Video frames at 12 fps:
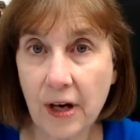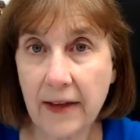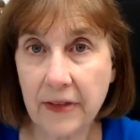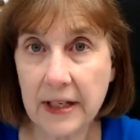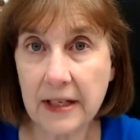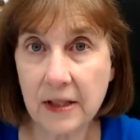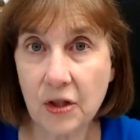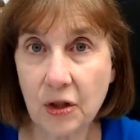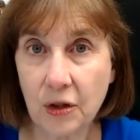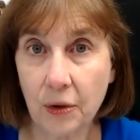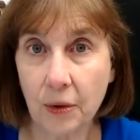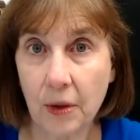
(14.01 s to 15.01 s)
at the
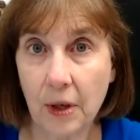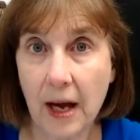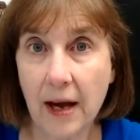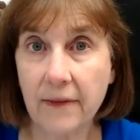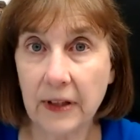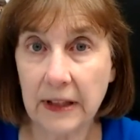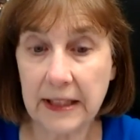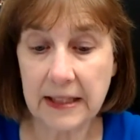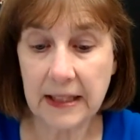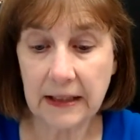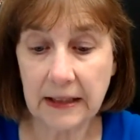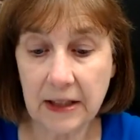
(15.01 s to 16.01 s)
Institute of
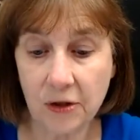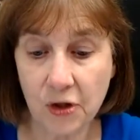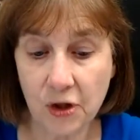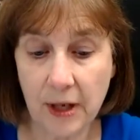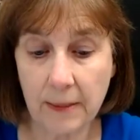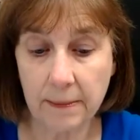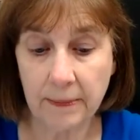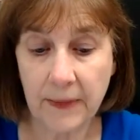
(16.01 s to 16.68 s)
Holistic Leadership.